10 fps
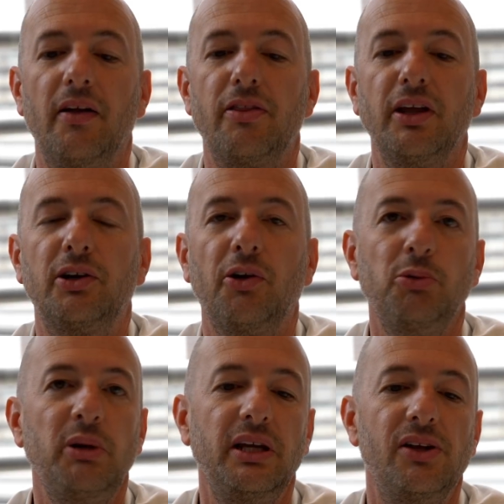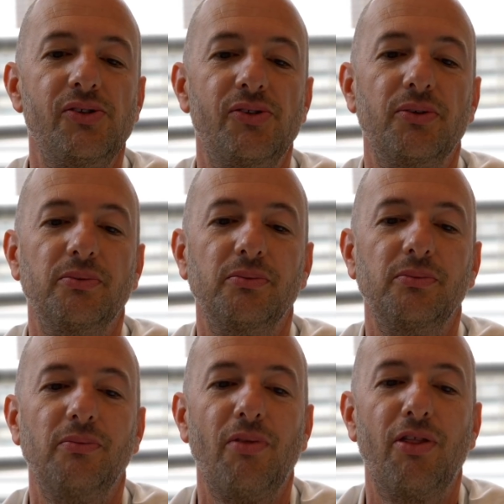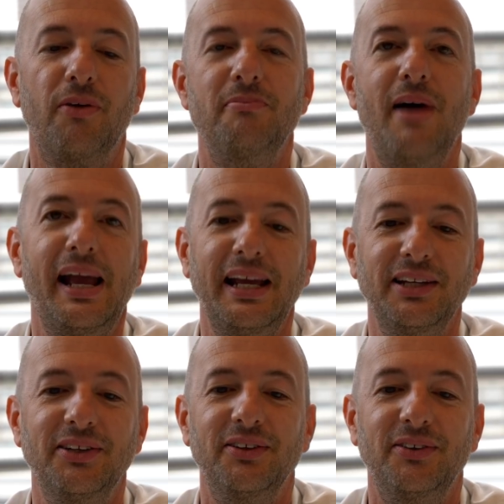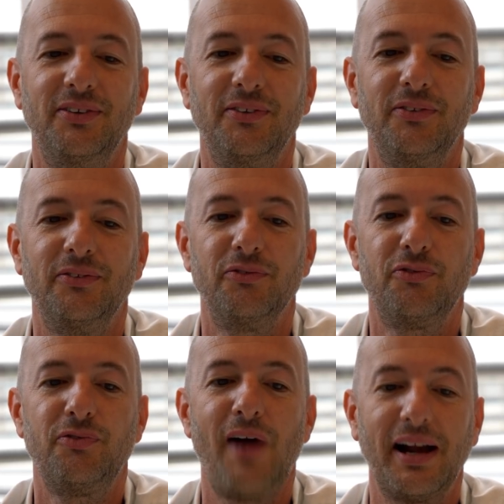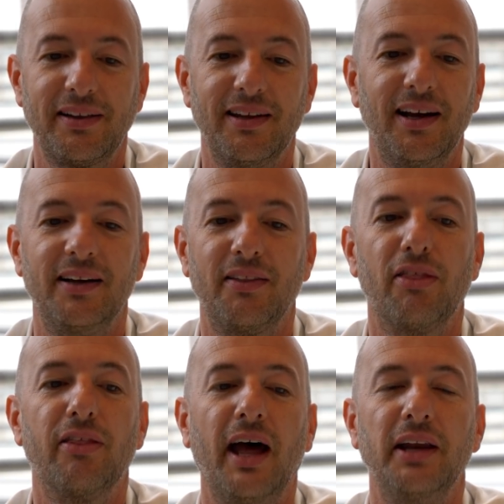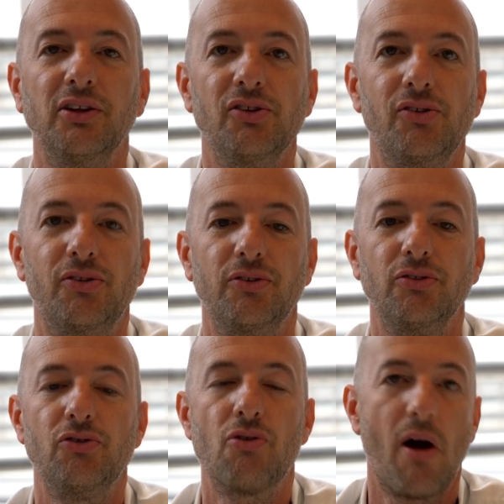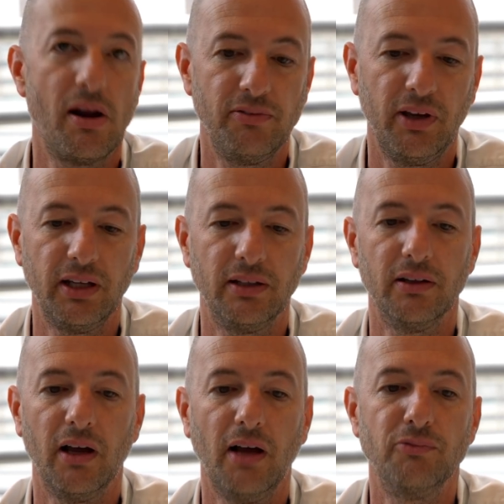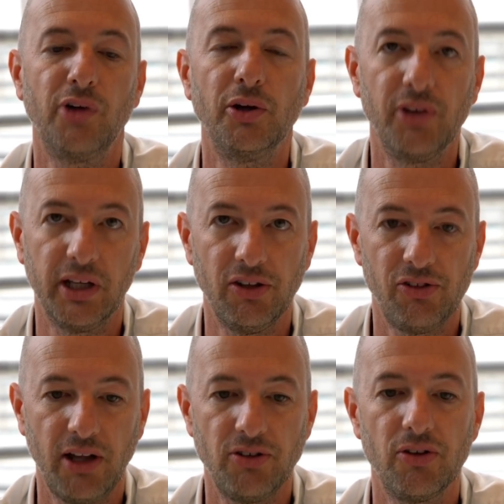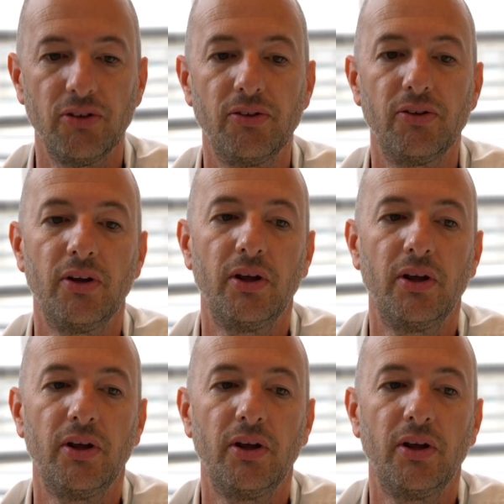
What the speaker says: The economy is the main factor that is driving voting intentions.